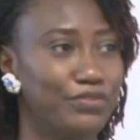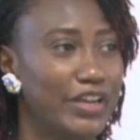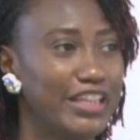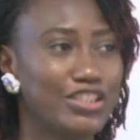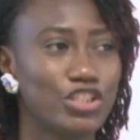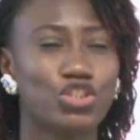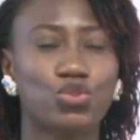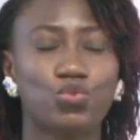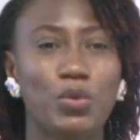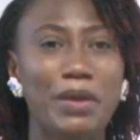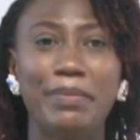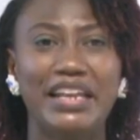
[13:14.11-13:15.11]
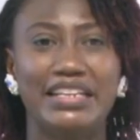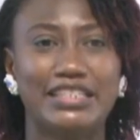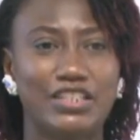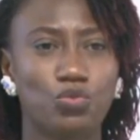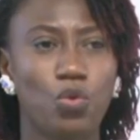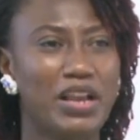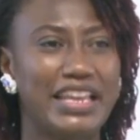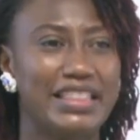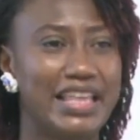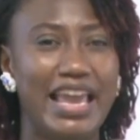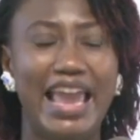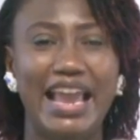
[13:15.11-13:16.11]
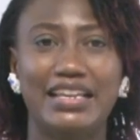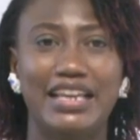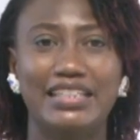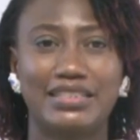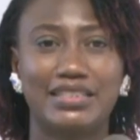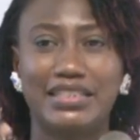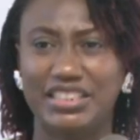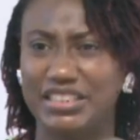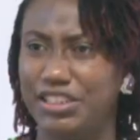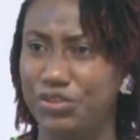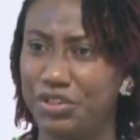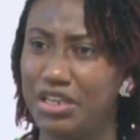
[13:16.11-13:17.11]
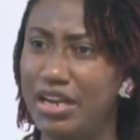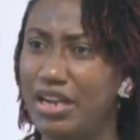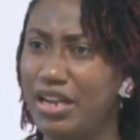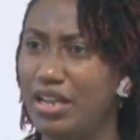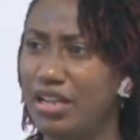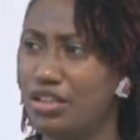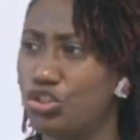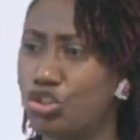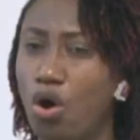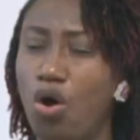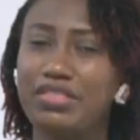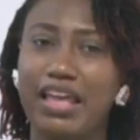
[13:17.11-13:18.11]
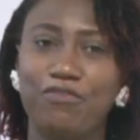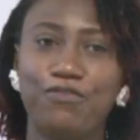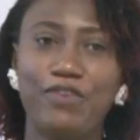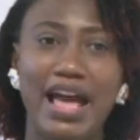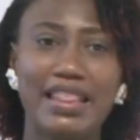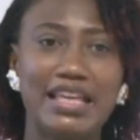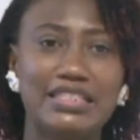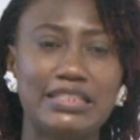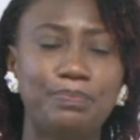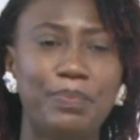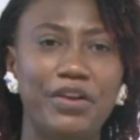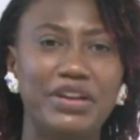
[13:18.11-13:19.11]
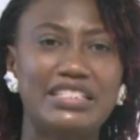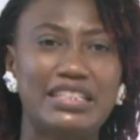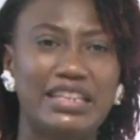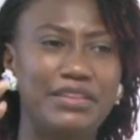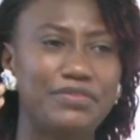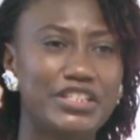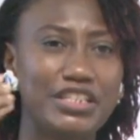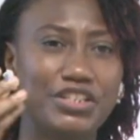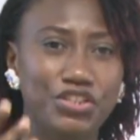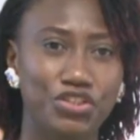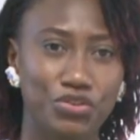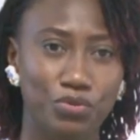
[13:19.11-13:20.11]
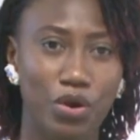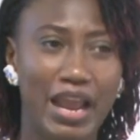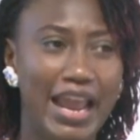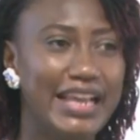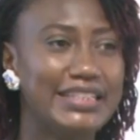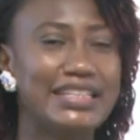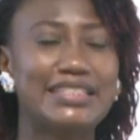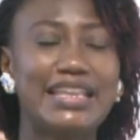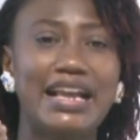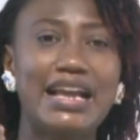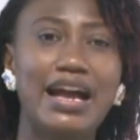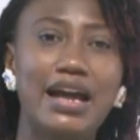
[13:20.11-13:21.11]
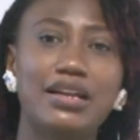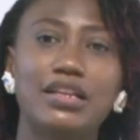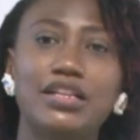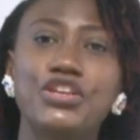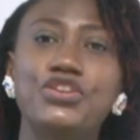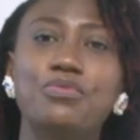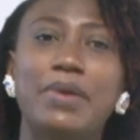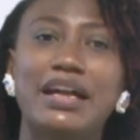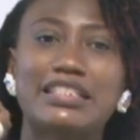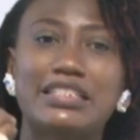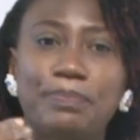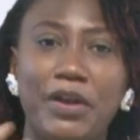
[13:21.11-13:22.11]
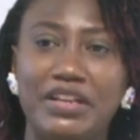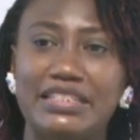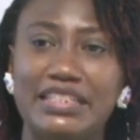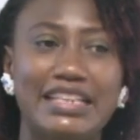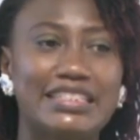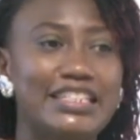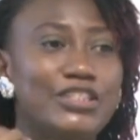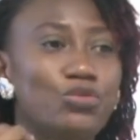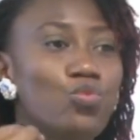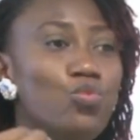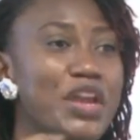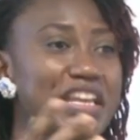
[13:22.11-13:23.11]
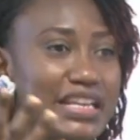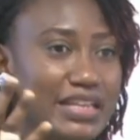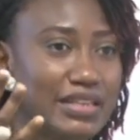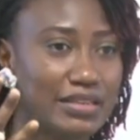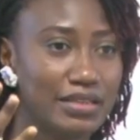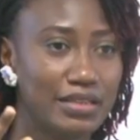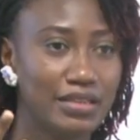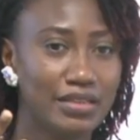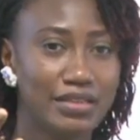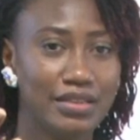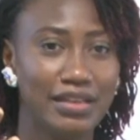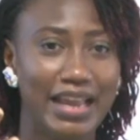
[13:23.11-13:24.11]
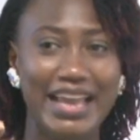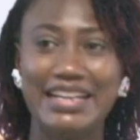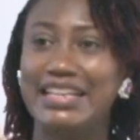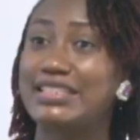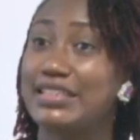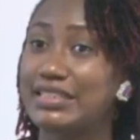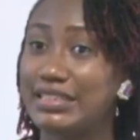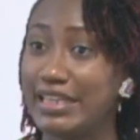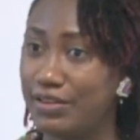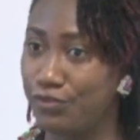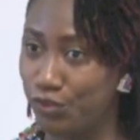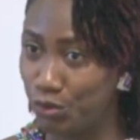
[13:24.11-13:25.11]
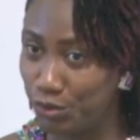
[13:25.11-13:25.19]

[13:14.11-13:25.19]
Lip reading: It is swimming, it is walking, the egg is stationary. So the father's spirit lives in you. It is a carnal human spirit. It is weak and it is sinful.